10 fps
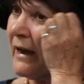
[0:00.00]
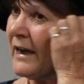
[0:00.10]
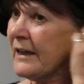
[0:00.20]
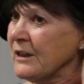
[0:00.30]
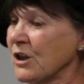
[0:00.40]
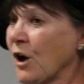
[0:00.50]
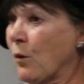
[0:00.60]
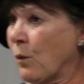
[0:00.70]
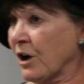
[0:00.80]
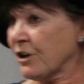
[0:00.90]
made
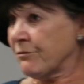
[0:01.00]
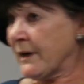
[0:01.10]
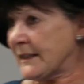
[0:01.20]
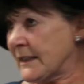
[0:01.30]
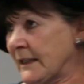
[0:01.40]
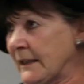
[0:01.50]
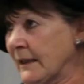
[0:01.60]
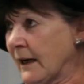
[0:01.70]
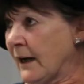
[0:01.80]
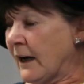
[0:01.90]
work ready,
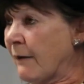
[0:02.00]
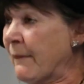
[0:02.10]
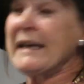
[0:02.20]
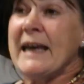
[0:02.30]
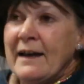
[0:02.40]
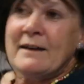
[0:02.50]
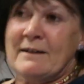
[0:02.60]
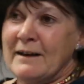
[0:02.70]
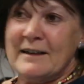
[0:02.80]
again,